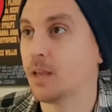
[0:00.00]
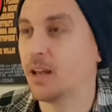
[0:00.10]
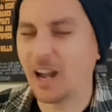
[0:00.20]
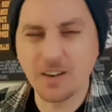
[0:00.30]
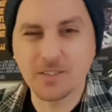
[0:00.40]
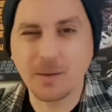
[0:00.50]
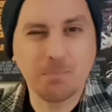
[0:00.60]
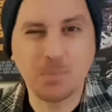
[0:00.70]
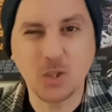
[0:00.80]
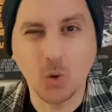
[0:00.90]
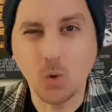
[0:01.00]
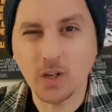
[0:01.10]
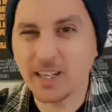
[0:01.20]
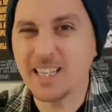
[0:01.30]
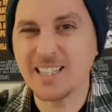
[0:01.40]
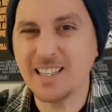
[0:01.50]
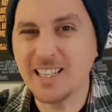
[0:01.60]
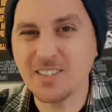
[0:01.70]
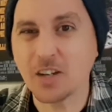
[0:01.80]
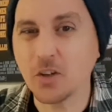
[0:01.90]
And Bjork is in
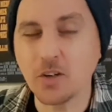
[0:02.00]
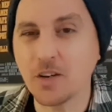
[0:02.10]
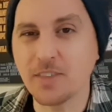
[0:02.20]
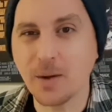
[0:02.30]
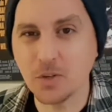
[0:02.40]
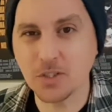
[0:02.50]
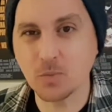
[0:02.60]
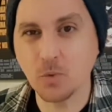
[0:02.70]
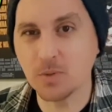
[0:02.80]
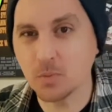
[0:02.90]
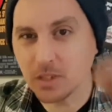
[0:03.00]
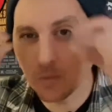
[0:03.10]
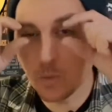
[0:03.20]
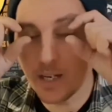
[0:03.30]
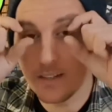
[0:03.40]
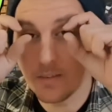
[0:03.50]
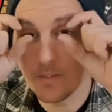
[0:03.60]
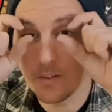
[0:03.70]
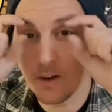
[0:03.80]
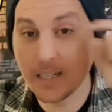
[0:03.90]
this. I don't know if that was the woman with the weird,
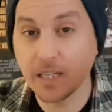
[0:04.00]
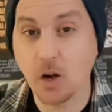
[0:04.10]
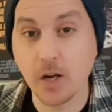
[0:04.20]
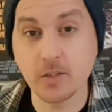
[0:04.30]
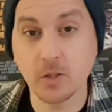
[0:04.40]
crazy eyes who